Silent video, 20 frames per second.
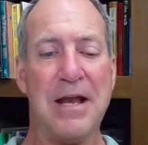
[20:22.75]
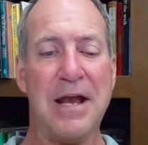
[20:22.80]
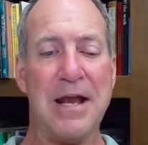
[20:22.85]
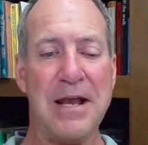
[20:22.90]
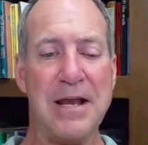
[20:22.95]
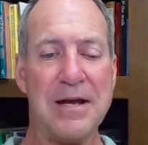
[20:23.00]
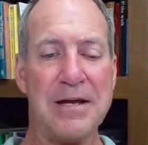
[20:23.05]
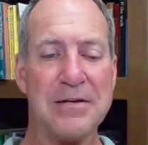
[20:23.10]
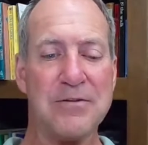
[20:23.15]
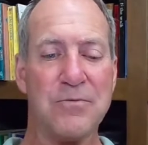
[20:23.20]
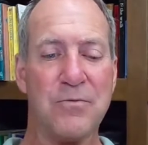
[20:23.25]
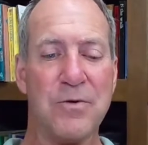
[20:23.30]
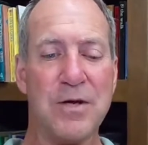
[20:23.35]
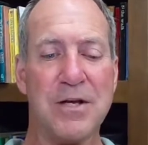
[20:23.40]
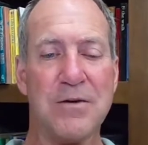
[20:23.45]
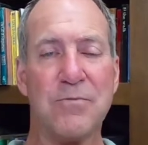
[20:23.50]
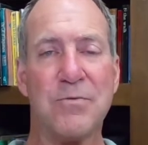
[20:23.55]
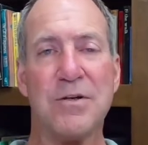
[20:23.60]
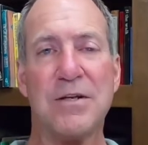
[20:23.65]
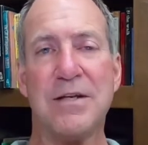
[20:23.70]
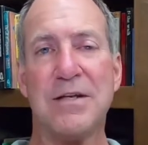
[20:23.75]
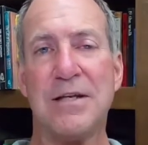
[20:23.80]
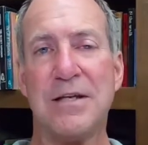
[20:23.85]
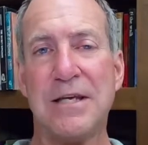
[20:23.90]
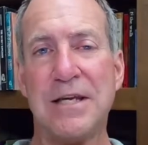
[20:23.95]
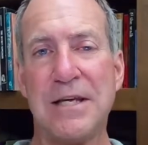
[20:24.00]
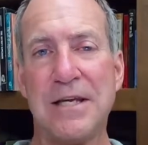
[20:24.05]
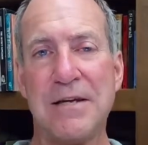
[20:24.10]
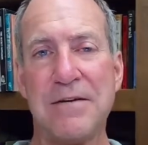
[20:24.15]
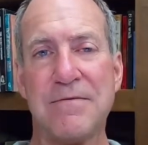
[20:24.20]
and we can
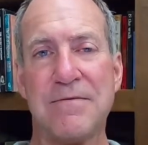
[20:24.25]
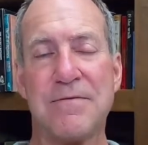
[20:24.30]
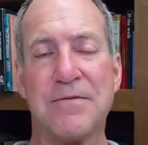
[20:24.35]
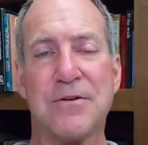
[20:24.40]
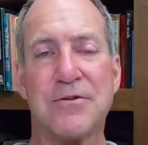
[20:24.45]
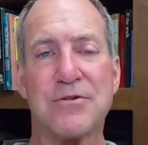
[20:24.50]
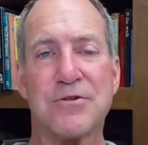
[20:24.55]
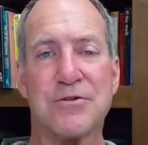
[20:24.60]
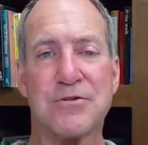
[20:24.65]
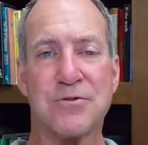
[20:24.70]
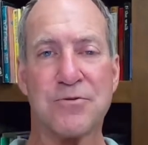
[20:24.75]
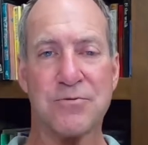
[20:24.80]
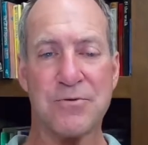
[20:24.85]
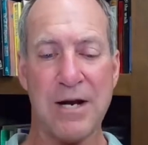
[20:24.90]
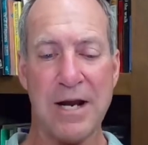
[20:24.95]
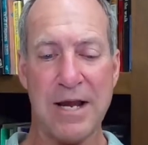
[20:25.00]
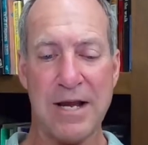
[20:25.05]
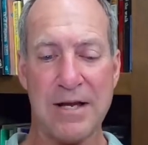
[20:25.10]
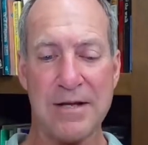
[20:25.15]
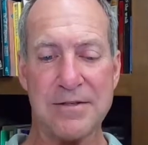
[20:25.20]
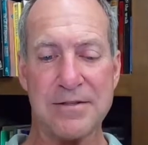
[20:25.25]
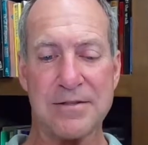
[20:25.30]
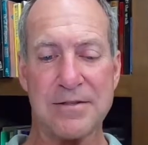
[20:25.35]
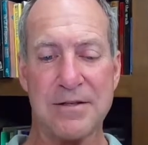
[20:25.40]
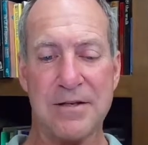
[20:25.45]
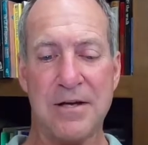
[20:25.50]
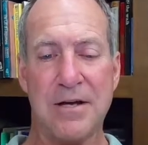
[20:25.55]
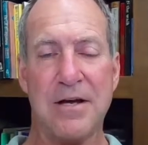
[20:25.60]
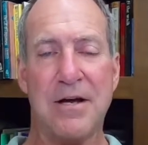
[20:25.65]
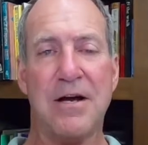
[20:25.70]
relieve the
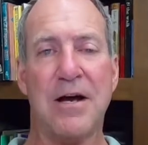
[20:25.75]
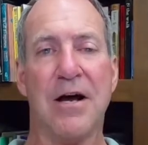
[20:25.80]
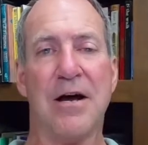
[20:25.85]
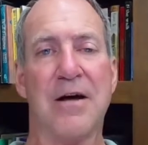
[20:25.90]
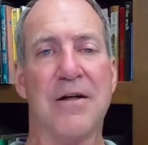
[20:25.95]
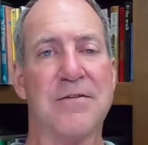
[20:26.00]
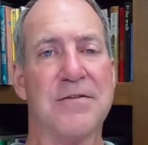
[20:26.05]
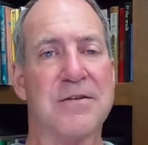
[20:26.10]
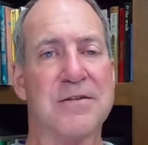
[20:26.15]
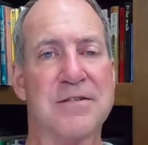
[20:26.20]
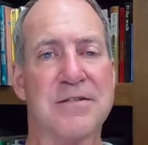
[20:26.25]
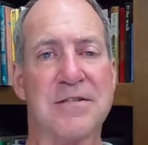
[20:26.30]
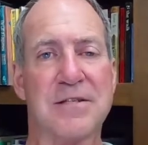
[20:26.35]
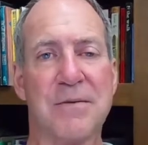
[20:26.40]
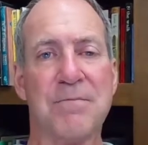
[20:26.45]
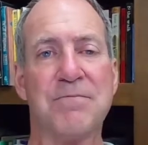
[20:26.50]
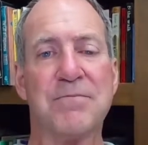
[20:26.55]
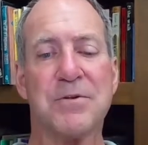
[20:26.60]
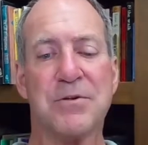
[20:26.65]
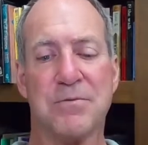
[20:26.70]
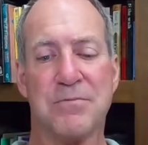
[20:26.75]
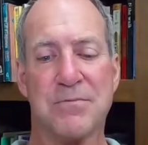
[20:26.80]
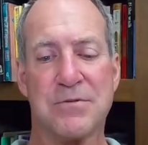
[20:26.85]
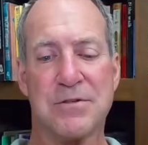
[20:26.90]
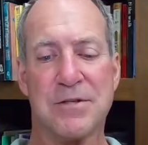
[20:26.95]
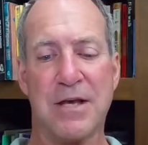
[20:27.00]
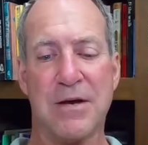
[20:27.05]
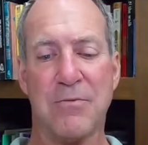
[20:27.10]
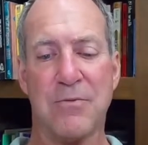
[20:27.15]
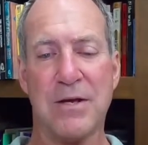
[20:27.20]
stress, the
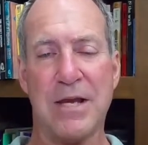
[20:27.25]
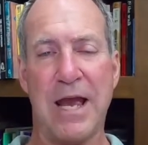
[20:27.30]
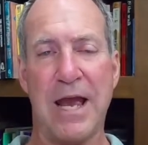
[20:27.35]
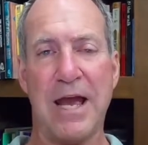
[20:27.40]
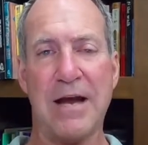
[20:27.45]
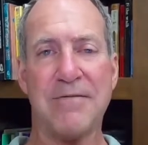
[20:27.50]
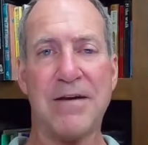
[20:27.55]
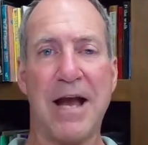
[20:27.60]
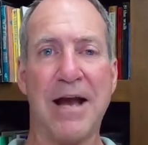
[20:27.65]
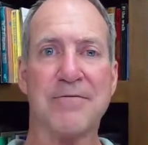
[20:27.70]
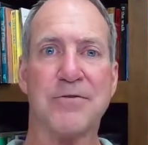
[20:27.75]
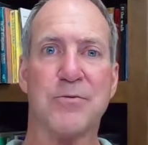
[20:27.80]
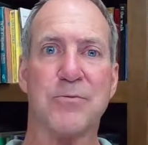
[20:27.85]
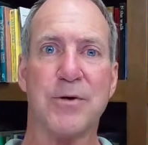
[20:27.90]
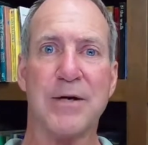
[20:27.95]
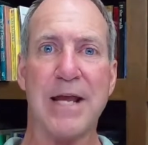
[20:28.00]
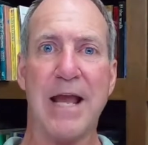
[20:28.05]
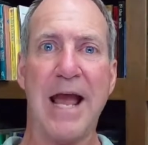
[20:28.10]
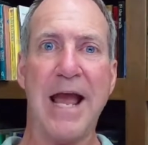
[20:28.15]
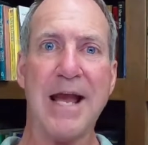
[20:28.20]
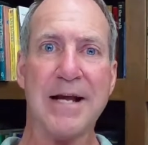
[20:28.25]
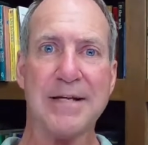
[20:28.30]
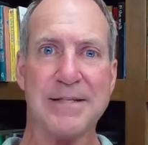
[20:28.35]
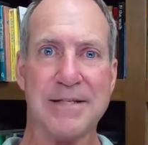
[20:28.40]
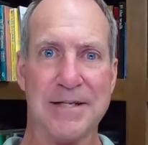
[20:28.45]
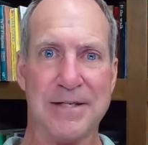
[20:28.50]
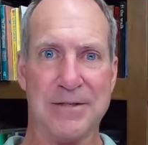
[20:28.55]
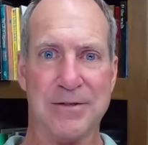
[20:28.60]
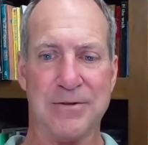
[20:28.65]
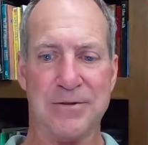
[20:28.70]
symptoms that we have after
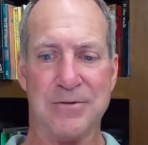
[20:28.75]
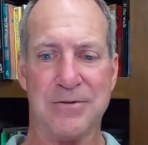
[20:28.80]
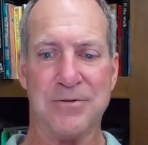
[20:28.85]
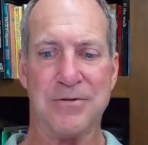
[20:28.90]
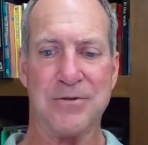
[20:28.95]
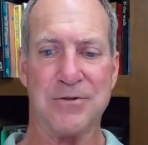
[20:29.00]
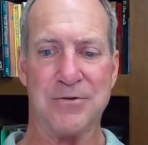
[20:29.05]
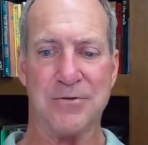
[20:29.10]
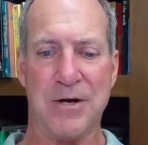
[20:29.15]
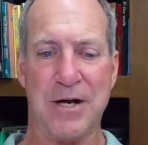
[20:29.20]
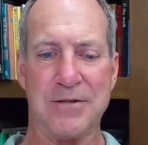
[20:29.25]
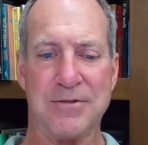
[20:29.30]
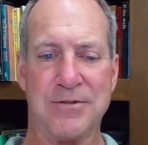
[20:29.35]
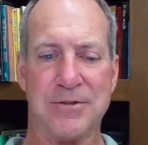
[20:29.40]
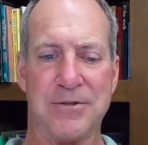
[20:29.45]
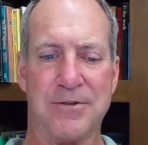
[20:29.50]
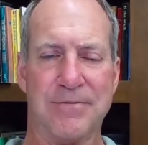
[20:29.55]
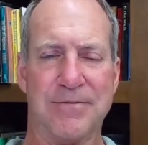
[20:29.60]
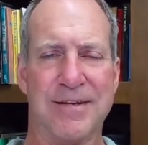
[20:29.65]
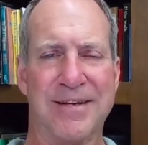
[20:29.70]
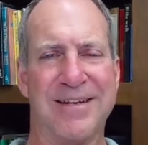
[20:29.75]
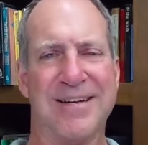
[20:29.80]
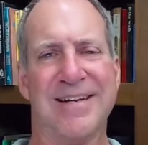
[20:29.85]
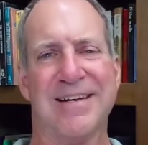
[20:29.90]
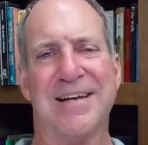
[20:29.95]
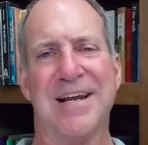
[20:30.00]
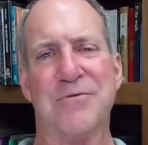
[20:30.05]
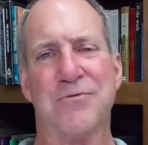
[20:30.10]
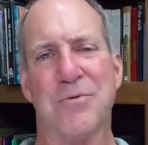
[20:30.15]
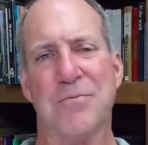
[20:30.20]
reacting to the stressor.
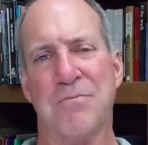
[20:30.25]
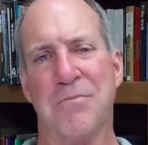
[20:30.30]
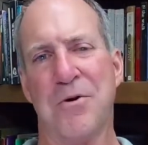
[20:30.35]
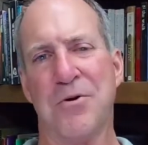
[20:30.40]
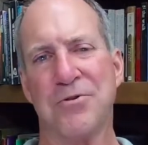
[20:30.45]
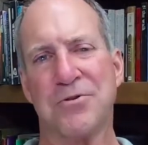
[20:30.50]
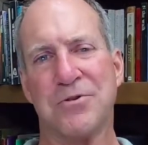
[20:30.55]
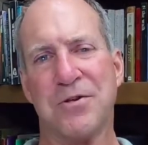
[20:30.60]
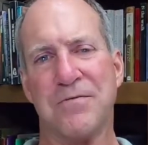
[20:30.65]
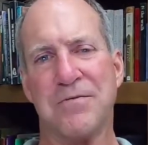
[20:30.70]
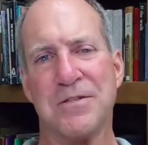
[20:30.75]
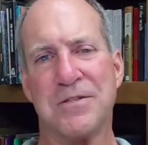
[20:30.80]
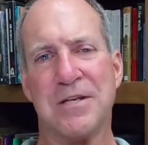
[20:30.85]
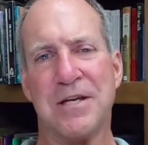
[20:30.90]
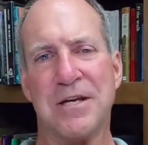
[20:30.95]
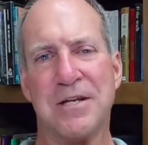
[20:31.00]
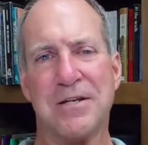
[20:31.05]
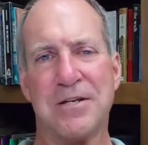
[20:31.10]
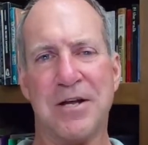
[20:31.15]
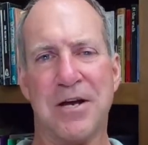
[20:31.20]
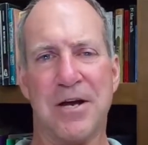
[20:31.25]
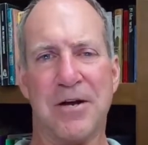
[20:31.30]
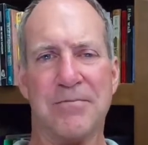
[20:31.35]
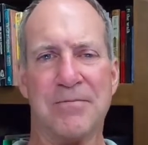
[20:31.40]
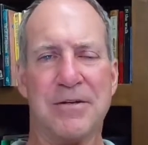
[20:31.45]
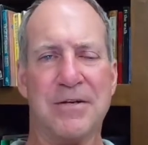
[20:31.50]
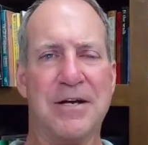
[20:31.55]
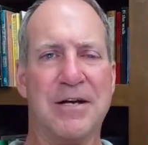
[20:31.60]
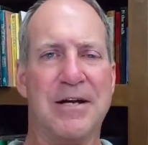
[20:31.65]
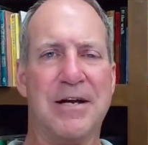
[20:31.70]
That's where most of us end
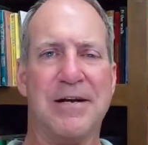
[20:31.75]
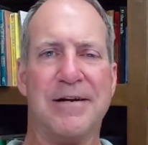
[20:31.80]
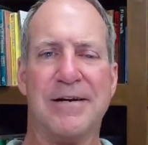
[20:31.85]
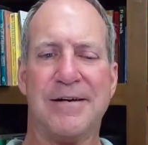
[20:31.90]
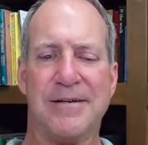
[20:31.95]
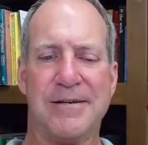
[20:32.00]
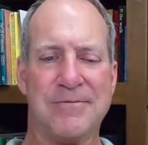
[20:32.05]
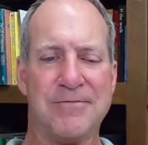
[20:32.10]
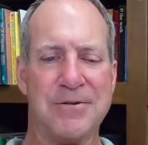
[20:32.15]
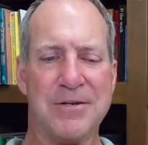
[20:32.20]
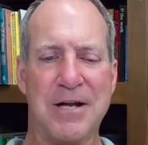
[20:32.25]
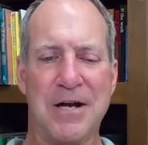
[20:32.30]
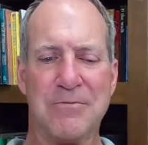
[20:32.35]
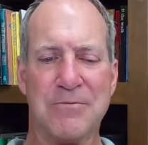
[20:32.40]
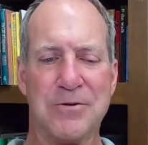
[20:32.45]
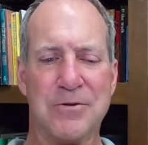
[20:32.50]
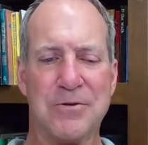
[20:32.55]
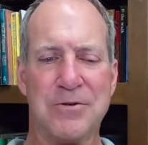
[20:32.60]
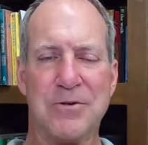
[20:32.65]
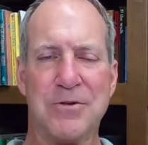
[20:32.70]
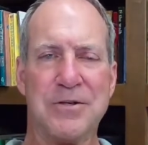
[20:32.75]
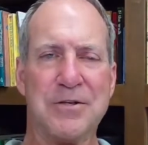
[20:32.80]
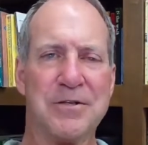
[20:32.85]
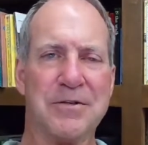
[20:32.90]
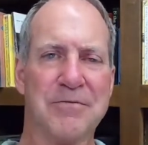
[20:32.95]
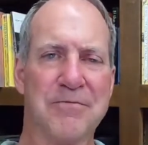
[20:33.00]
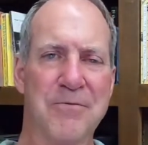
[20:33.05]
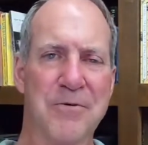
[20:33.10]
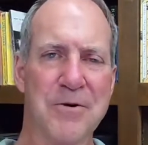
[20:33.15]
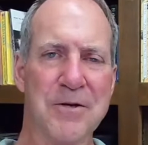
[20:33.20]
up. We're not real good
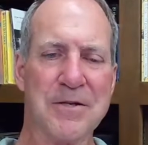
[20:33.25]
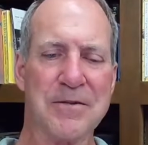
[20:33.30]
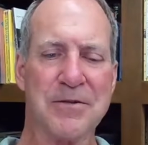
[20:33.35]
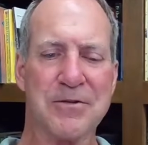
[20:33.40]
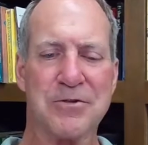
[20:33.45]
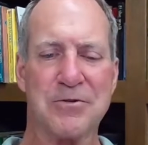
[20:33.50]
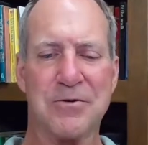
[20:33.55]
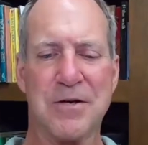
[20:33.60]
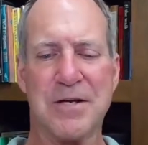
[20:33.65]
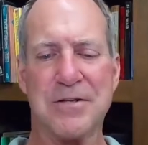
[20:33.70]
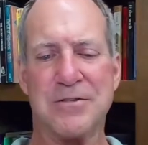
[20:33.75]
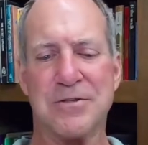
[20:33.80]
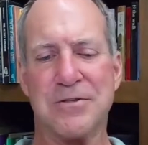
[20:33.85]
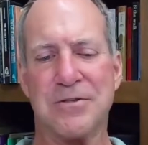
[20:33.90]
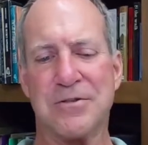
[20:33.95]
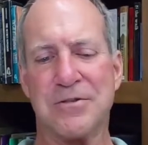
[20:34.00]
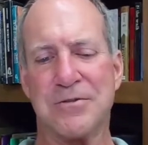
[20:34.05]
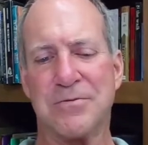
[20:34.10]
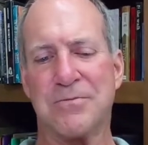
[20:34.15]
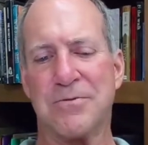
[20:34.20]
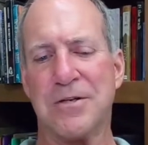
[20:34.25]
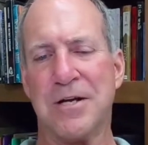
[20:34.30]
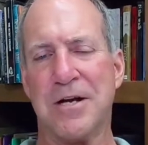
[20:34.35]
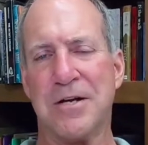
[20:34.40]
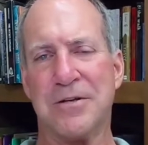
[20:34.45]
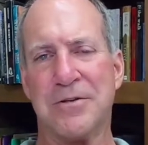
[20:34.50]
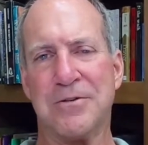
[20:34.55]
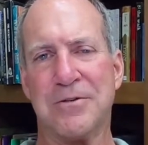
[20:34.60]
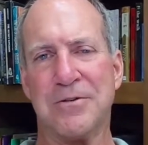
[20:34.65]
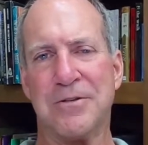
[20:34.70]
at avoiding the stressors. We're
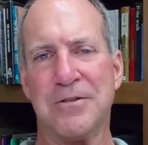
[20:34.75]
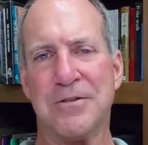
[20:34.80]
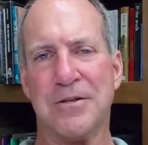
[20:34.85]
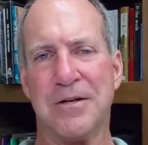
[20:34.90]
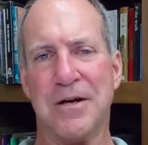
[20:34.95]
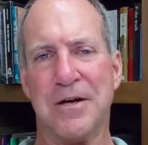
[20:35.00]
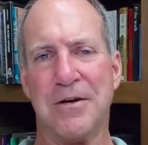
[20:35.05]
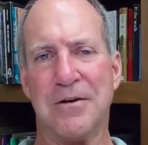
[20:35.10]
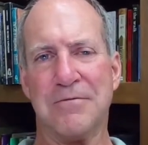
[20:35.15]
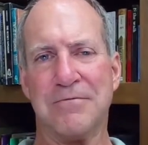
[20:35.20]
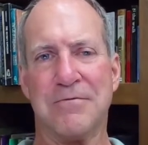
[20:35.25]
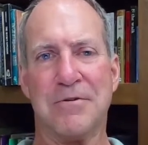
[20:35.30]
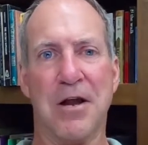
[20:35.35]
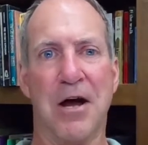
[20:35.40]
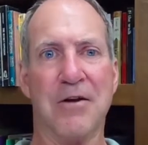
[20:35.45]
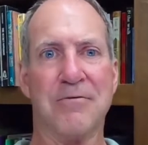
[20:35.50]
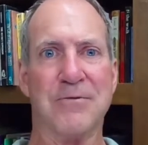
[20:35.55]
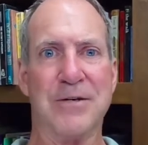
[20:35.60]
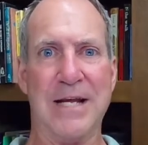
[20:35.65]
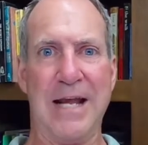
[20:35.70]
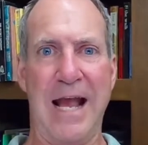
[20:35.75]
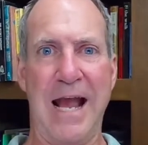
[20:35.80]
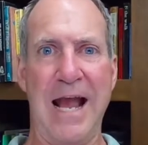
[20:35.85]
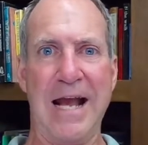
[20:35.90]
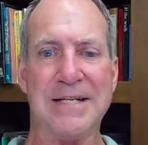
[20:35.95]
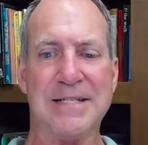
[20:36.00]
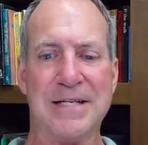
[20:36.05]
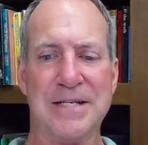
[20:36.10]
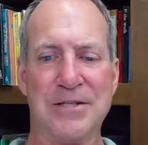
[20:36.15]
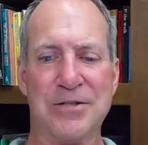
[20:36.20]
not good of not
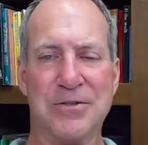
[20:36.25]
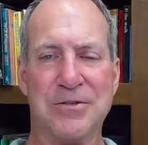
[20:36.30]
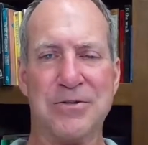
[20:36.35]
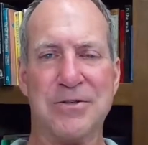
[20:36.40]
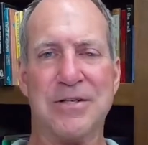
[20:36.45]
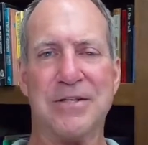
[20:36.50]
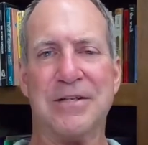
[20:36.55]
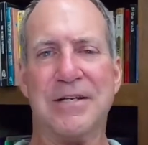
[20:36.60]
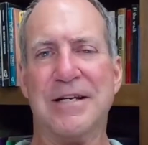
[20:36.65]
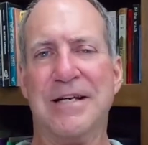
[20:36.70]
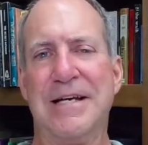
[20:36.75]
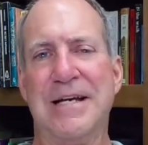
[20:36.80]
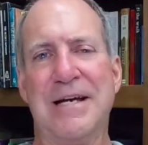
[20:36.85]
reacting to it.